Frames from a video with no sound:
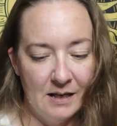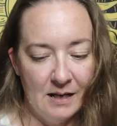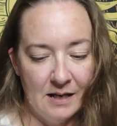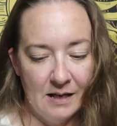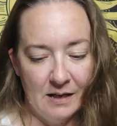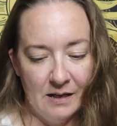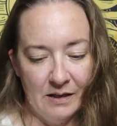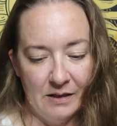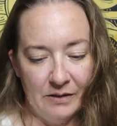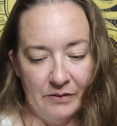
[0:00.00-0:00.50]

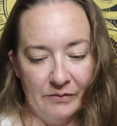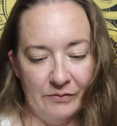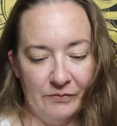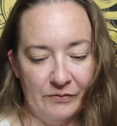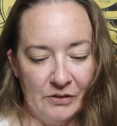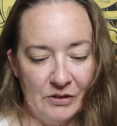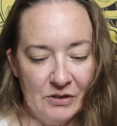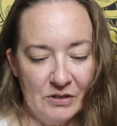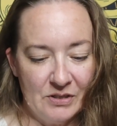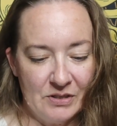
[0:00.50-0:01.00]
Uh,
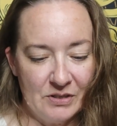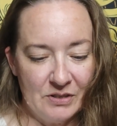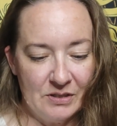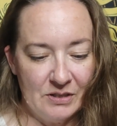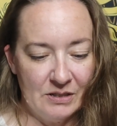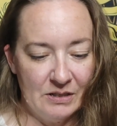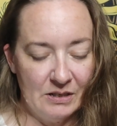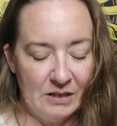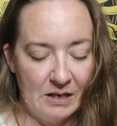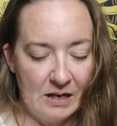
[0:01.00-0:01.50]

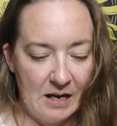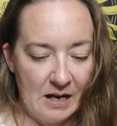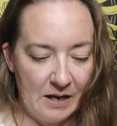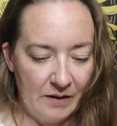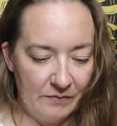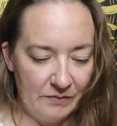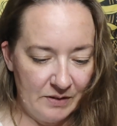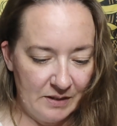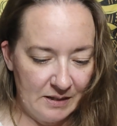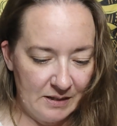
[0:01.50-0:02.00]
first, I
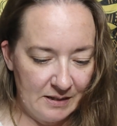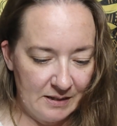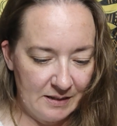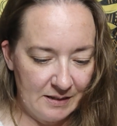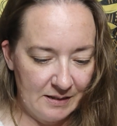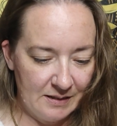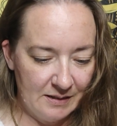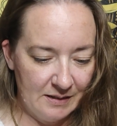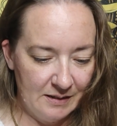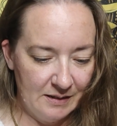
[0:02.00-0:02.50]
have
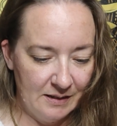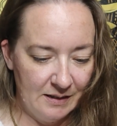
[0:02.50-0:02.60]
this